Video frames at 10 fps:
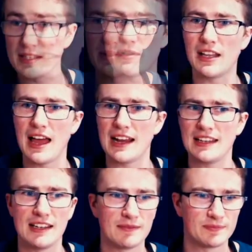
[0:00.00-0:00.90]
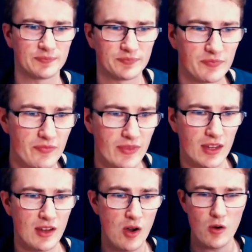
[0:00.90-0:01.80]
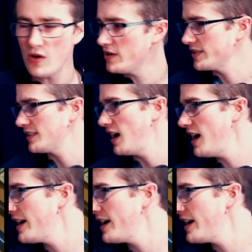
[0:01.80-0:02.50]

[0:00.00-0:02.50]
a bit lacking. Horst, hi,